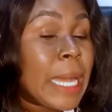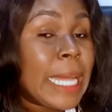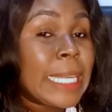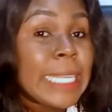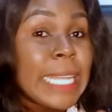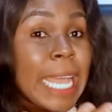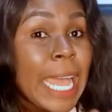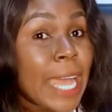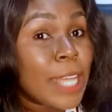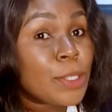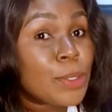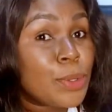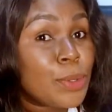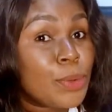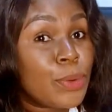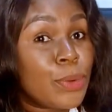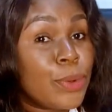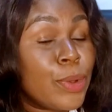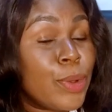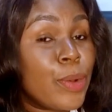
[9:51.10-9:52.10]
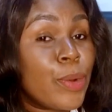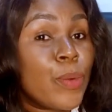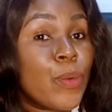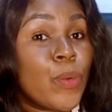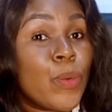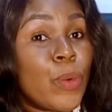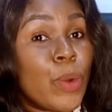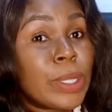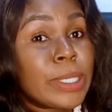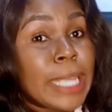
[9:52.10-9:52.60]
and they ask you,
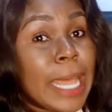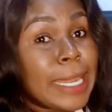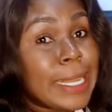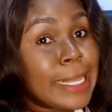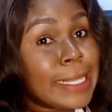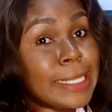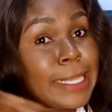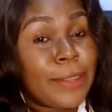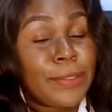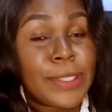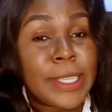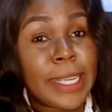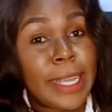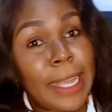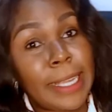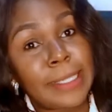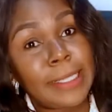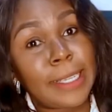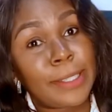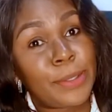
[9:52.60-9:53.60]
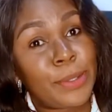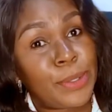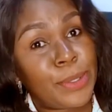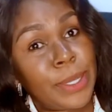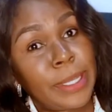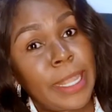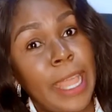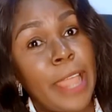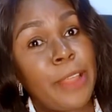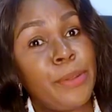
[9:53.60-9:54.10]
what are the safety gadgets? You
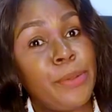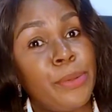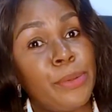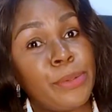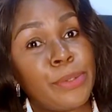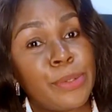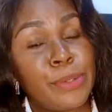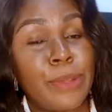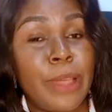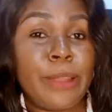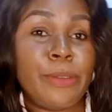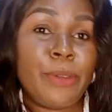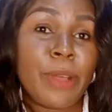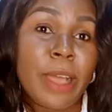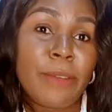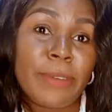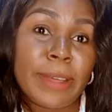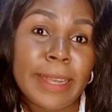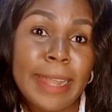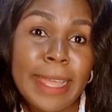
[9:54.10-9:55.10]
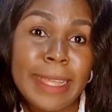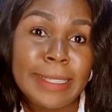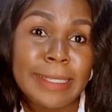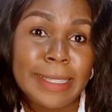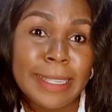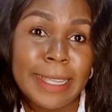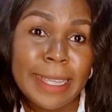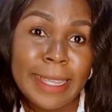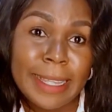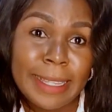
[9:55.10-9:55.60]
said, I don't know, I don't have an
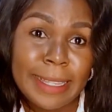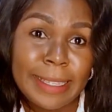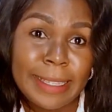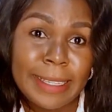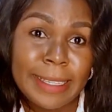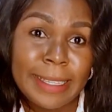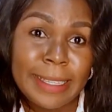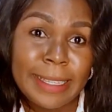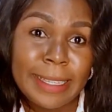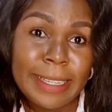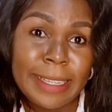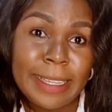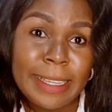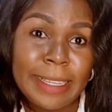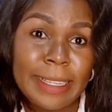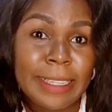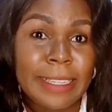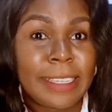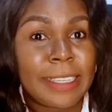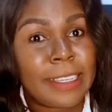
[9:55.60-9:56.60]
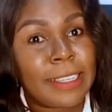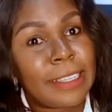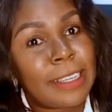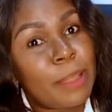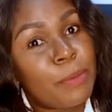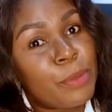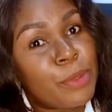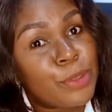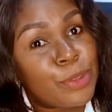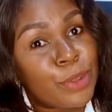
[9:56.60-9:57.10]
idea.
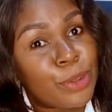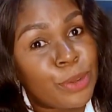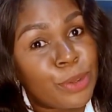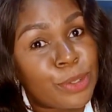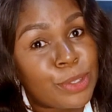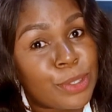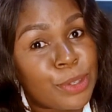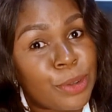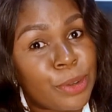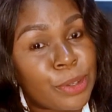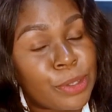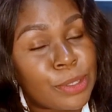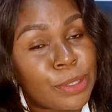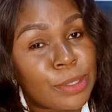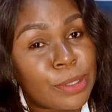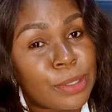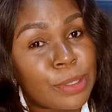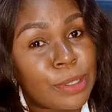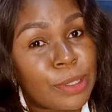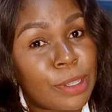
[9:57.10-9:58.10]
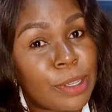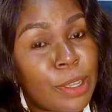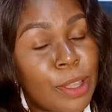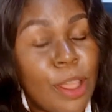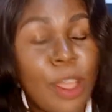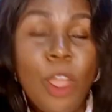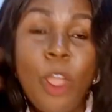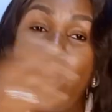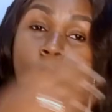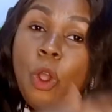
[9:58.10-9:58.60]
That means you're not serious.
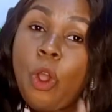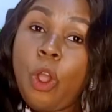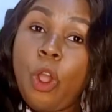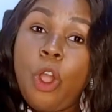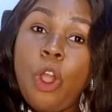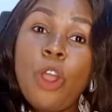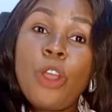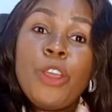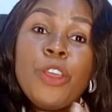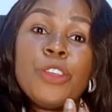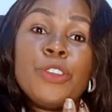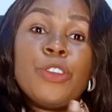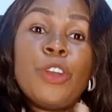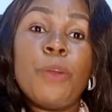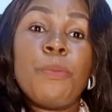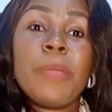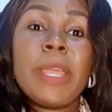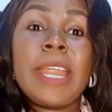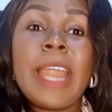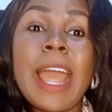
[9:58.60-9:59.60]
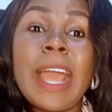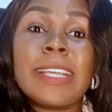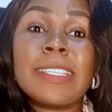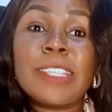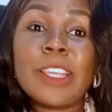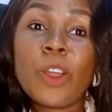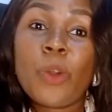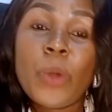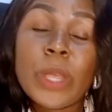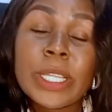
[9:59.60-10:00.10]
Or you're being
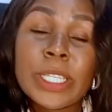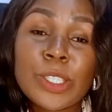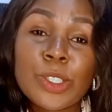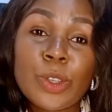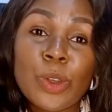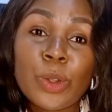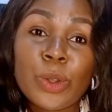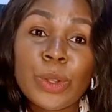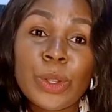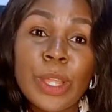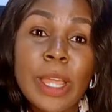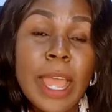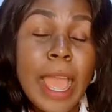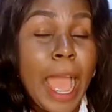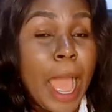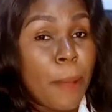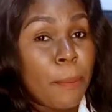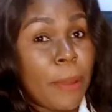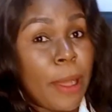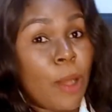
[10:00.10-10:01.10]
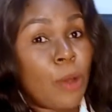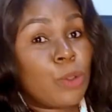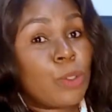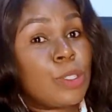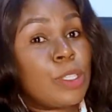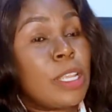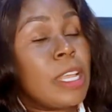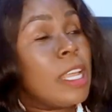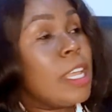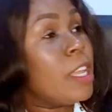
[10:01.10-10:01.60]
asked a question
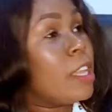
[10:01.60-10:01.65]
about